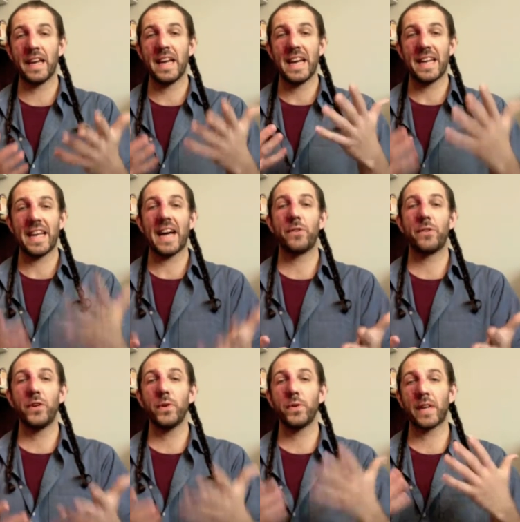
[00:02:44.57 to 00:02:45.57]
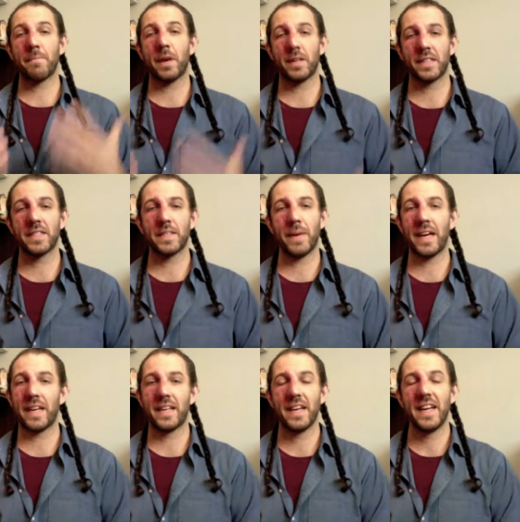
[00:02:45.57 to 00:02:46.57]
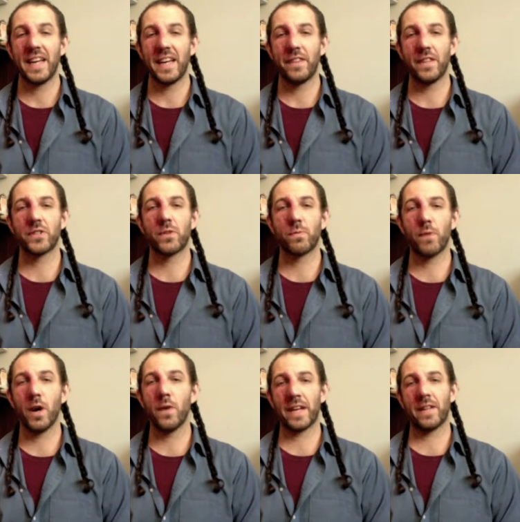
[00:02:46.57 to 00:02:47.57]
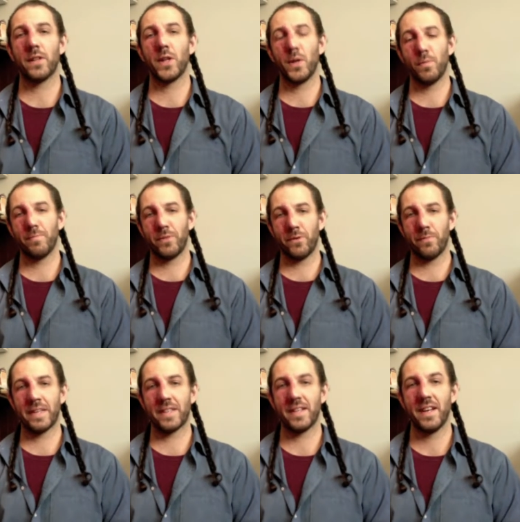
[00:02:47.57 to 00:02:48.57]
and how you can participate in this growing global movement